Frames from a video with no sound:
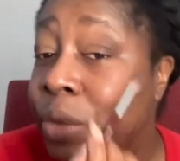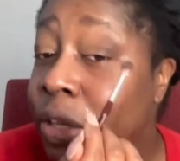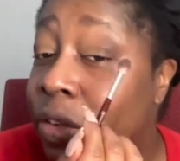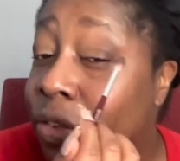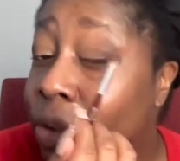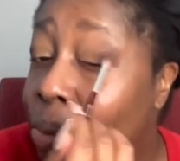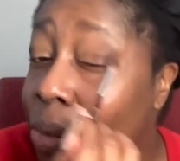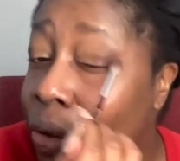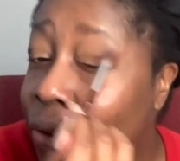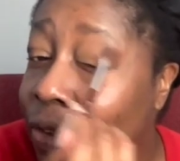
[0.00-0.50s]

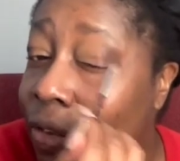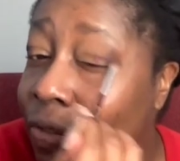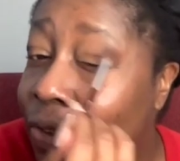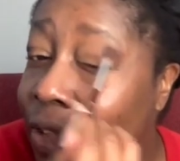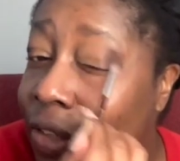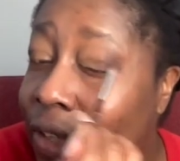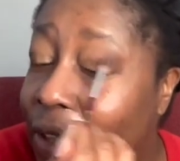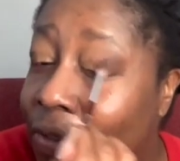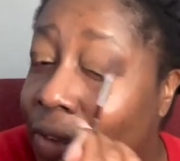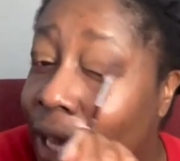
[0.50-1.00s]
So most of
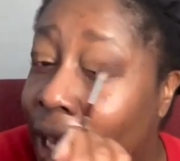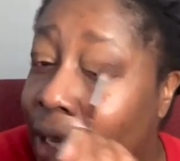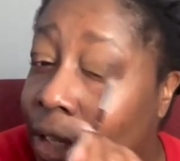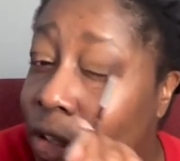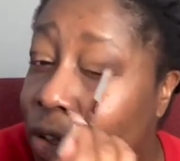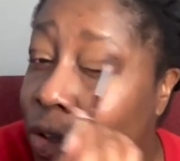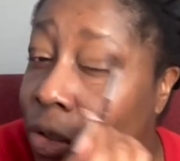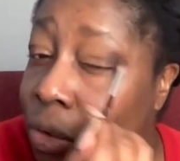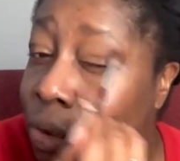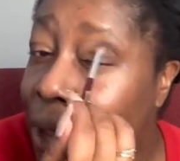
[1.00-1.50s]
us have had
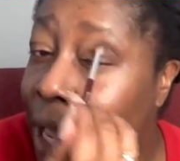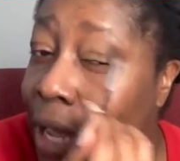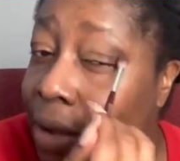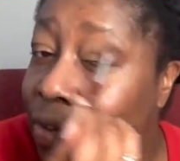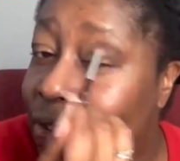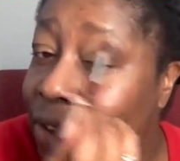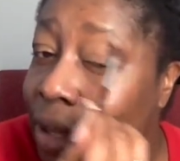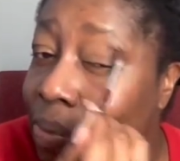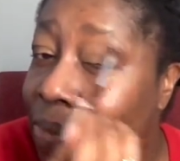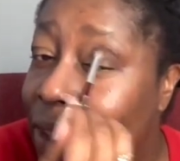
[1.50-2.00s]
to have
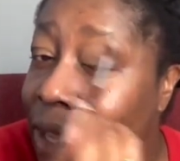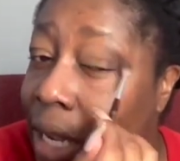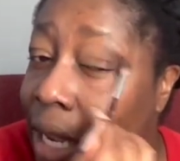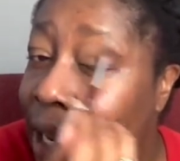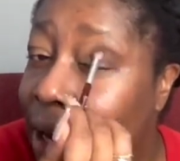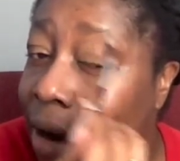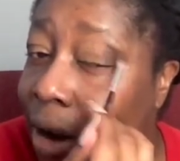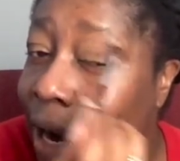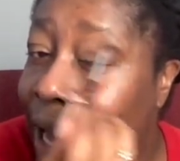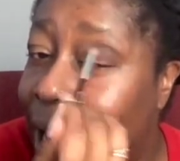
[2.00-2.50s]
something
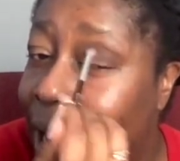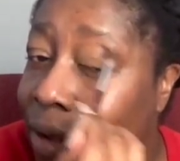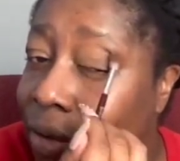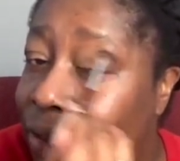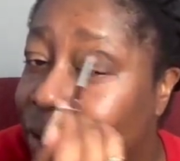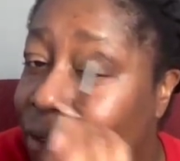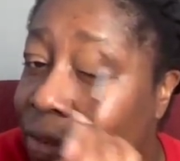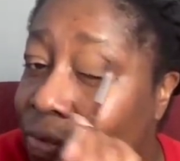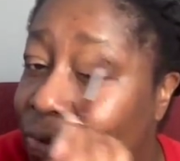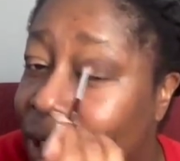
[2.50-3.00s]
in our
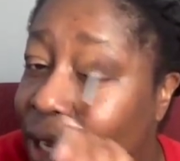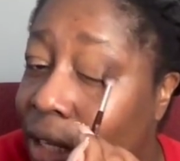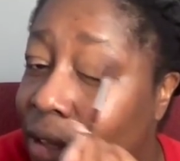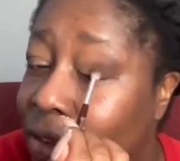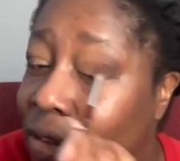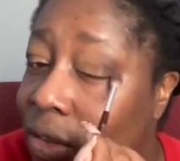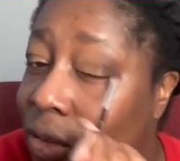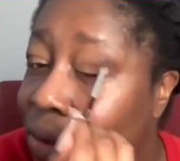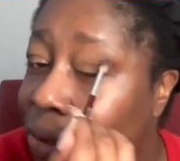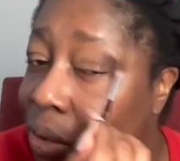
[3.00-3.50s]
house
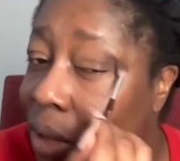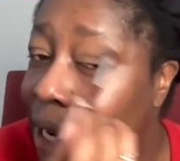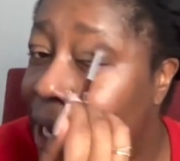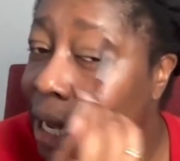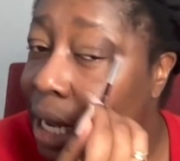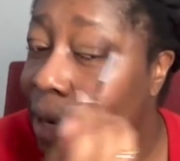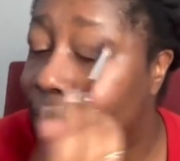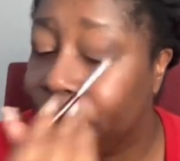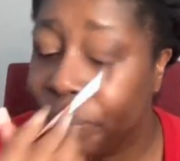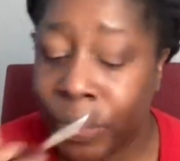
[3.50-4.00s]
fixed,
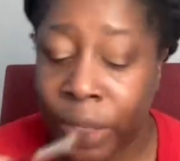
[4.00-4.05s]
right?